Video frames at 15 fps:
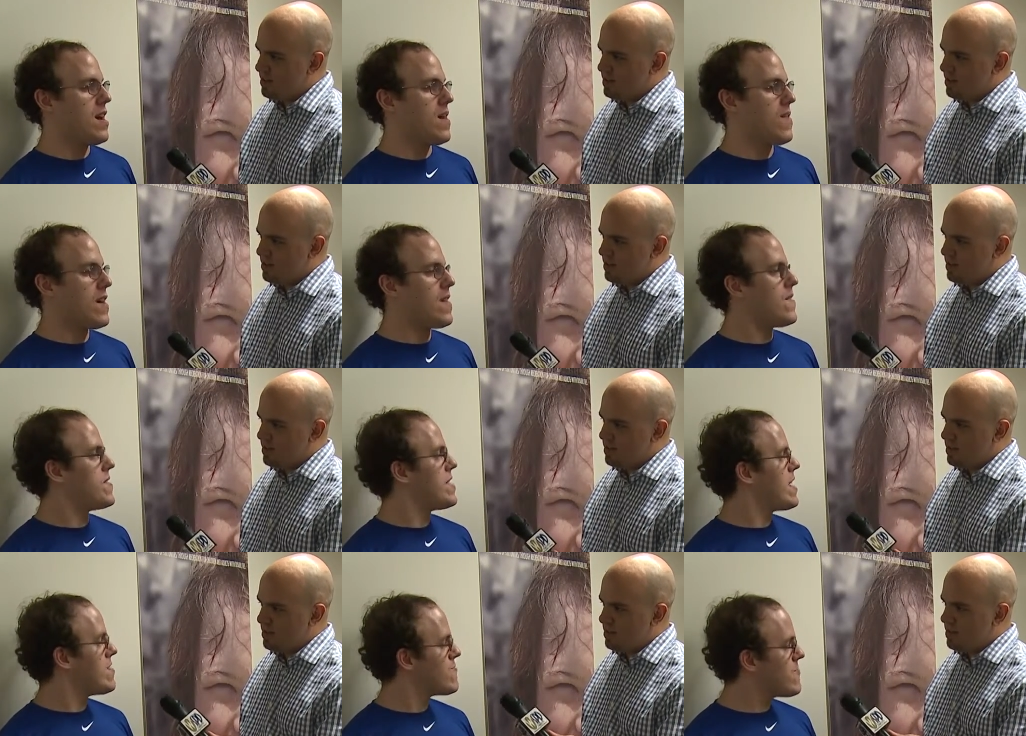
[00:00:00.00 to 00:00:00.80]
Speaker 1: a lot of the
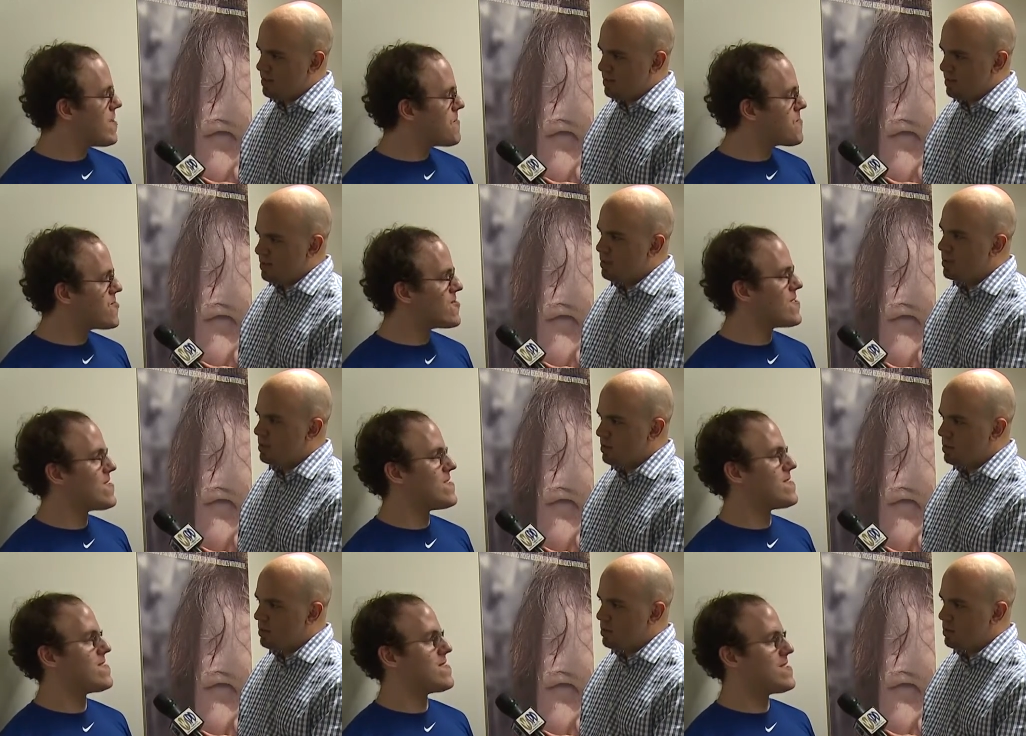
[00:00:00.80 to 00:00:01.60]
day trips
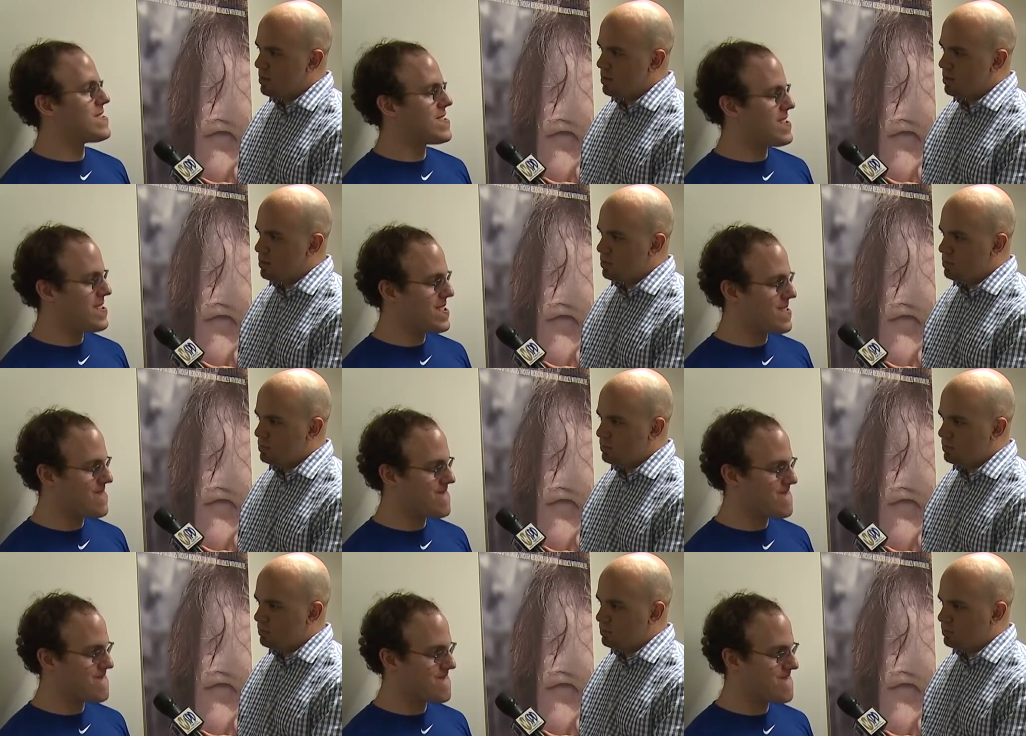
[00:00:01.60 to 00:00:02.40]
are
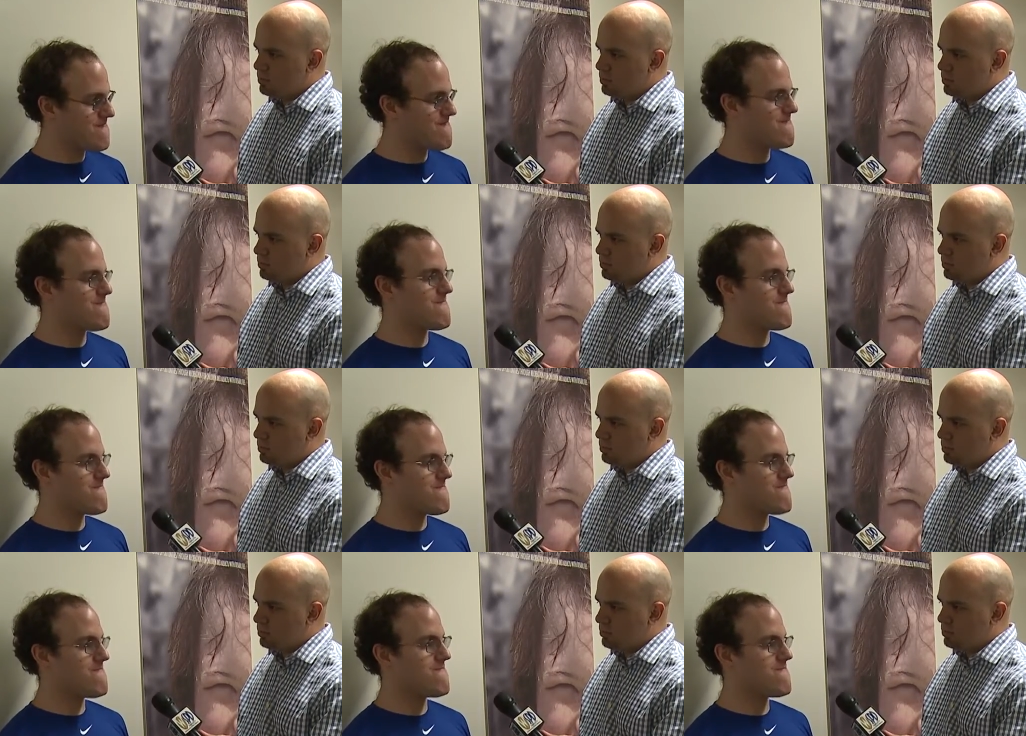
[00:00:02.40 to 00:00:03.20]
um,
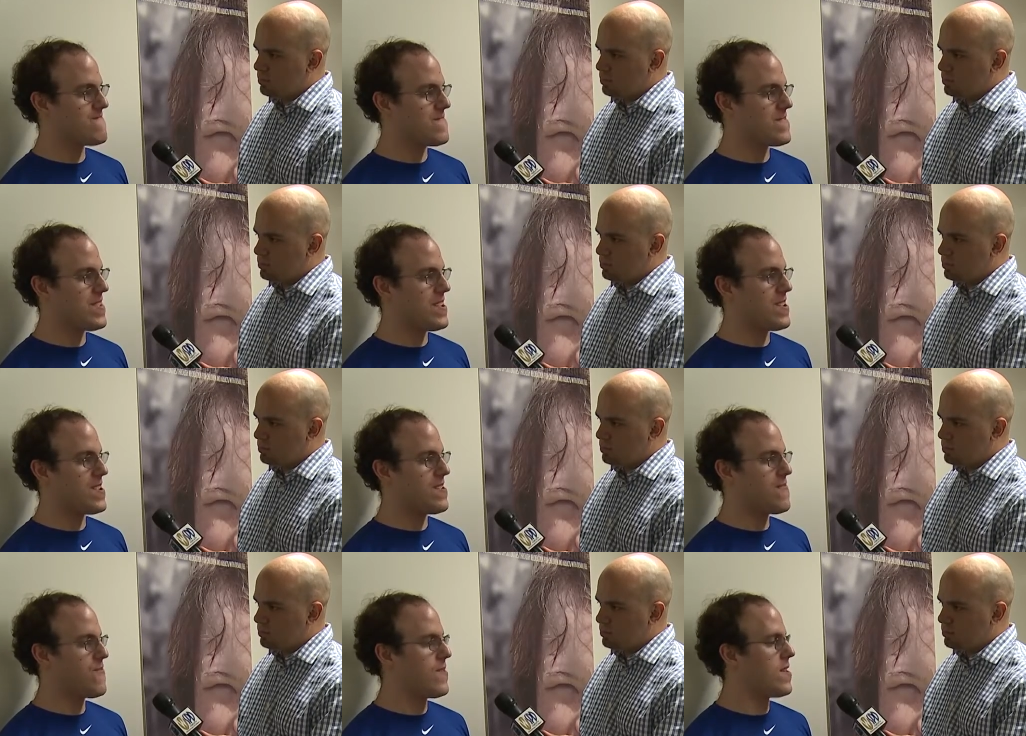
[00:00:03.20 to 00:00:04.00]

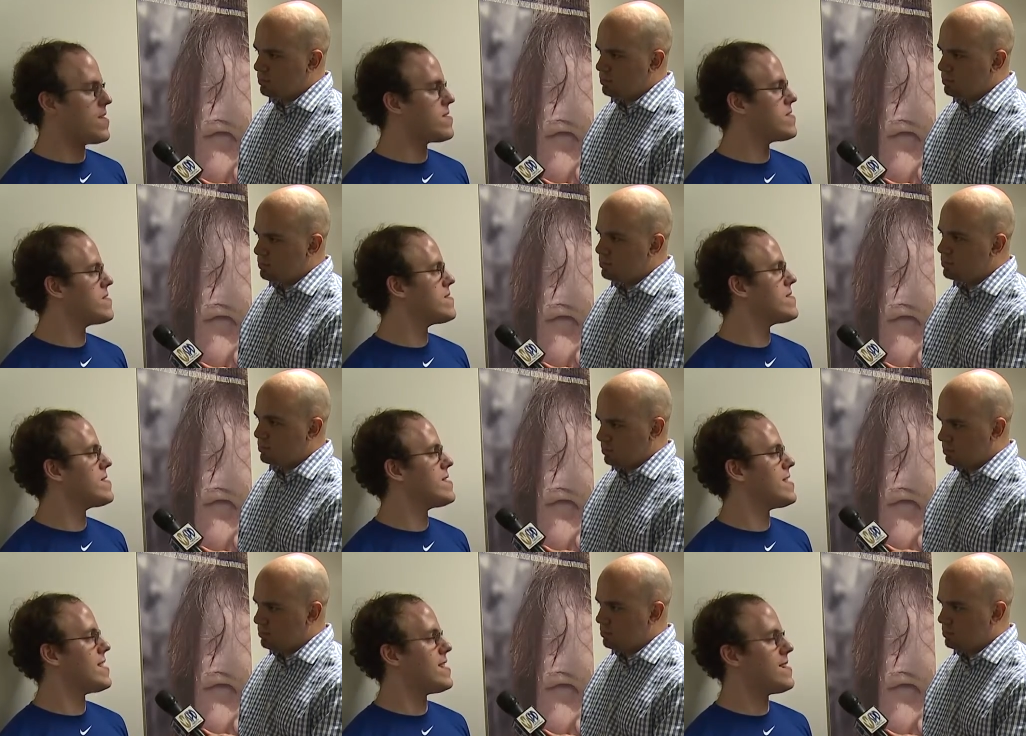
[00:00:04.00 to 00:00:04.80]
are fun.
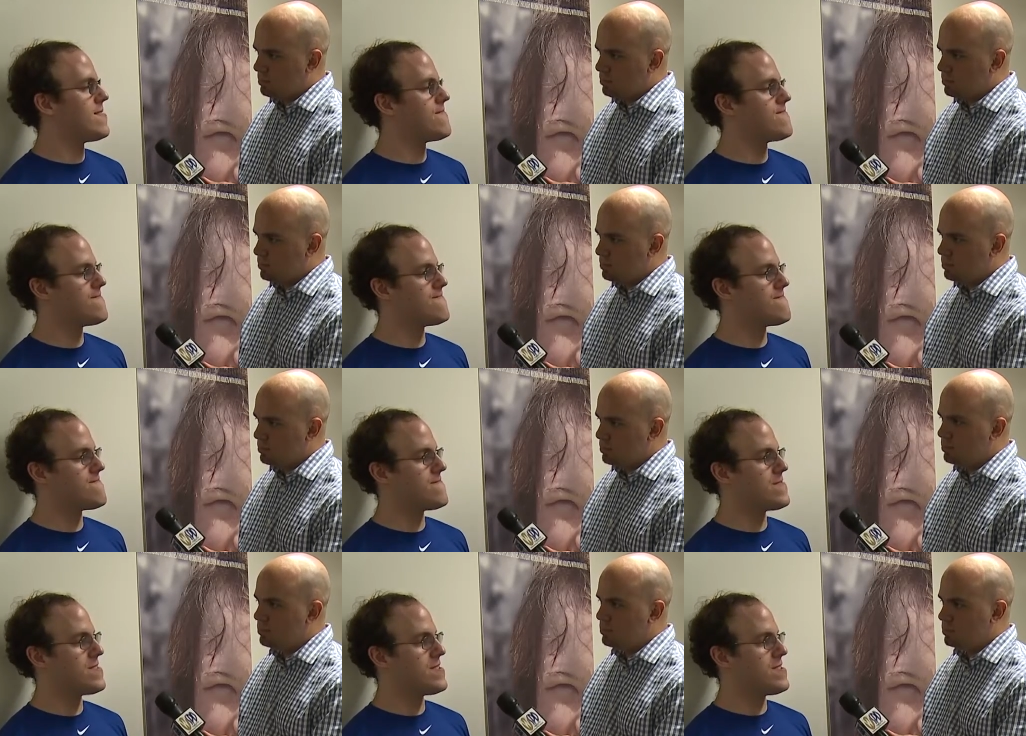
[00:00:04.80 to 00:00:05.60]
Uh,
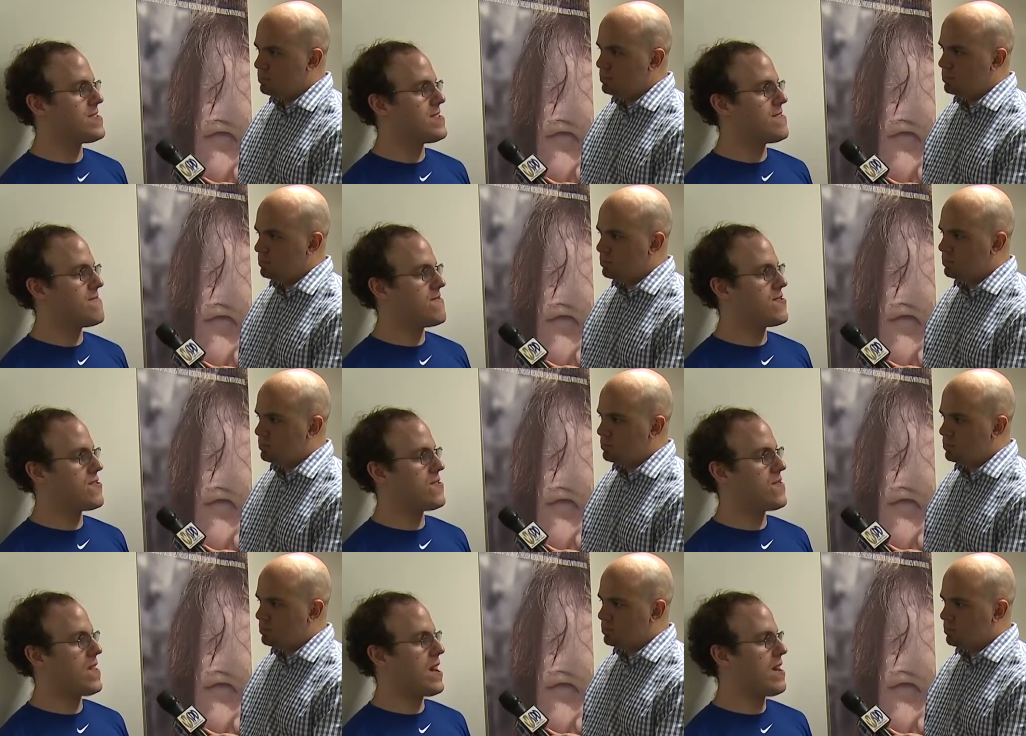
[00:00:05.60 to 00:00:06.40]
we do
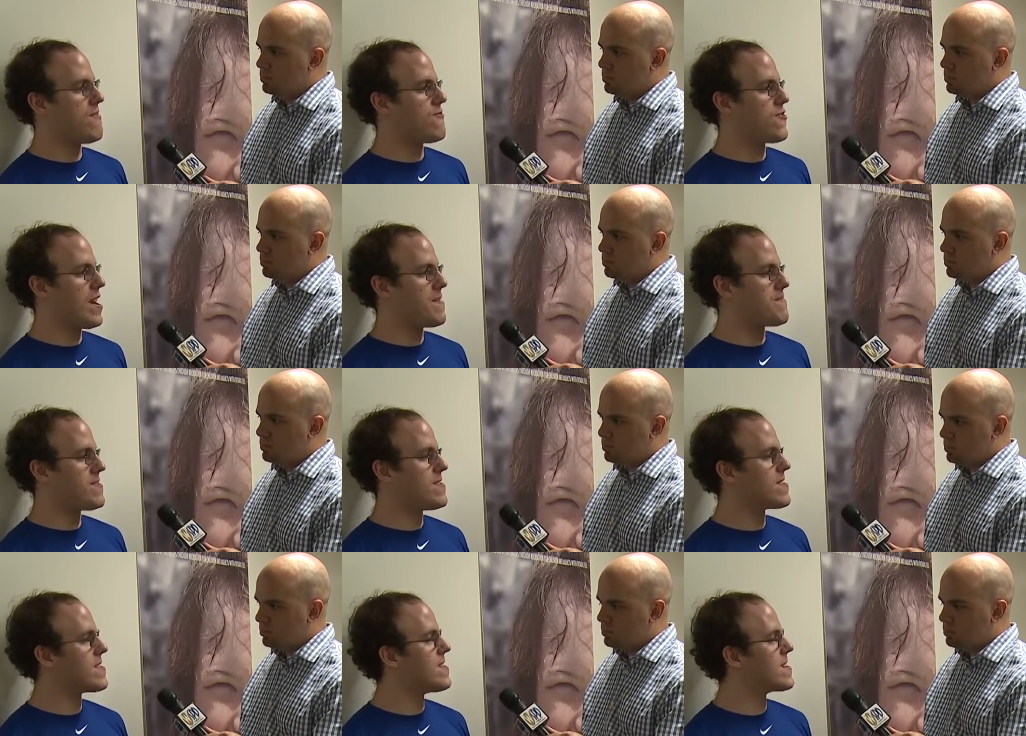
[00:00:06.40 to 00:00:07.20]
a lot of shopping
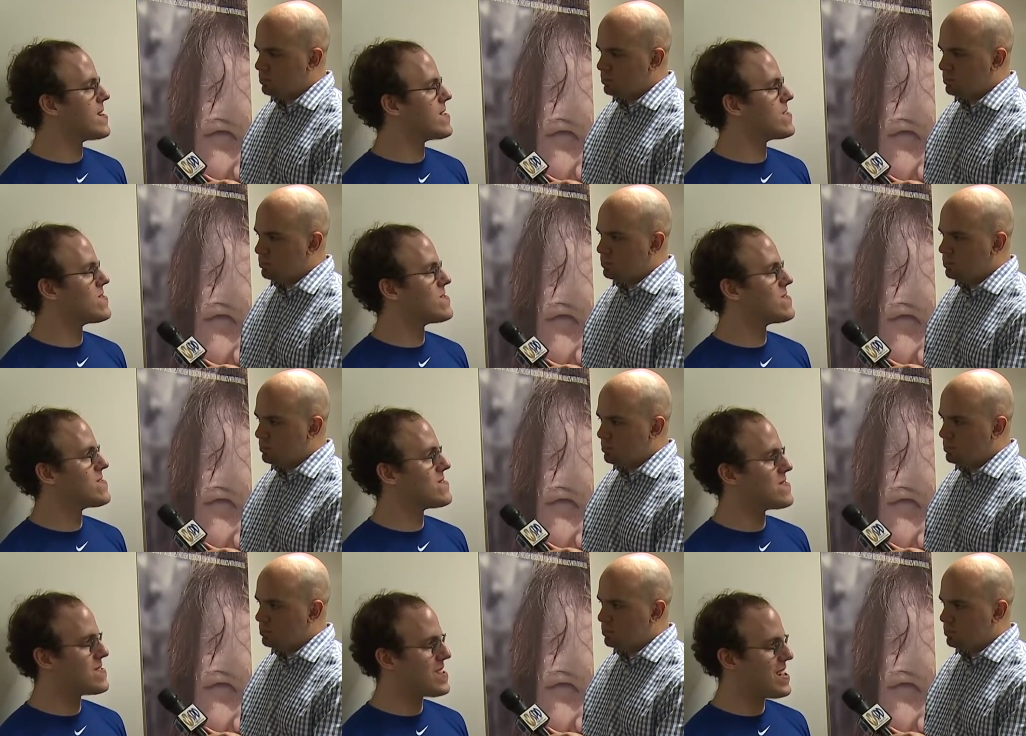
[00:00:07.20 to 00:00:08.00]
and cooking.
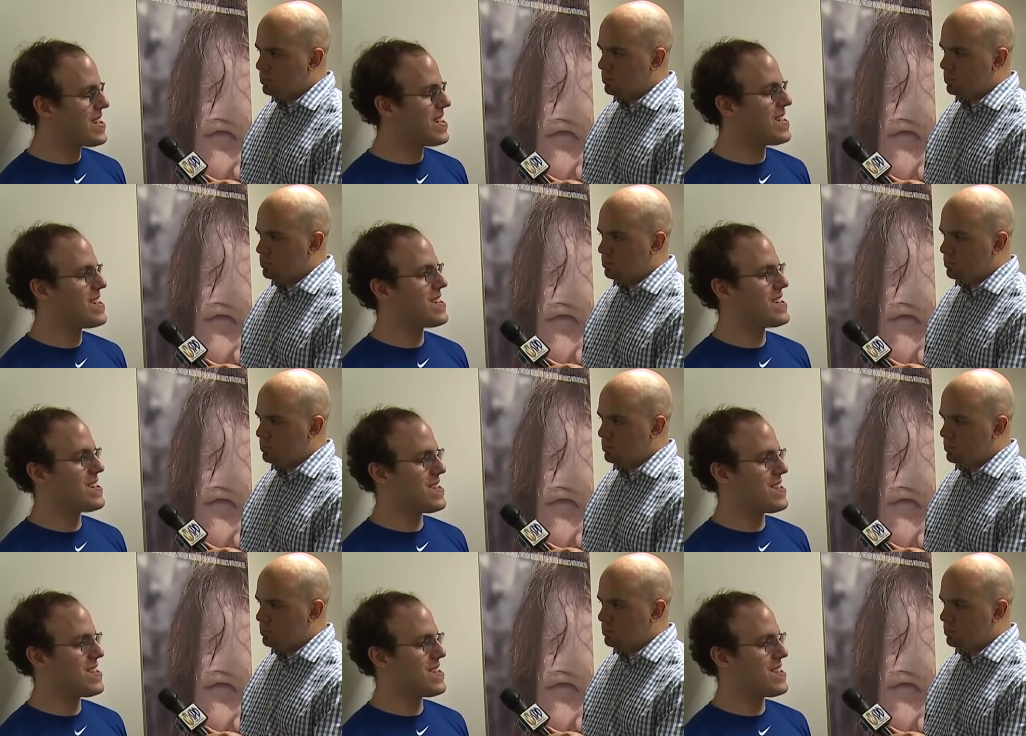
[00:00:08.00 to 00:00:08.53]
I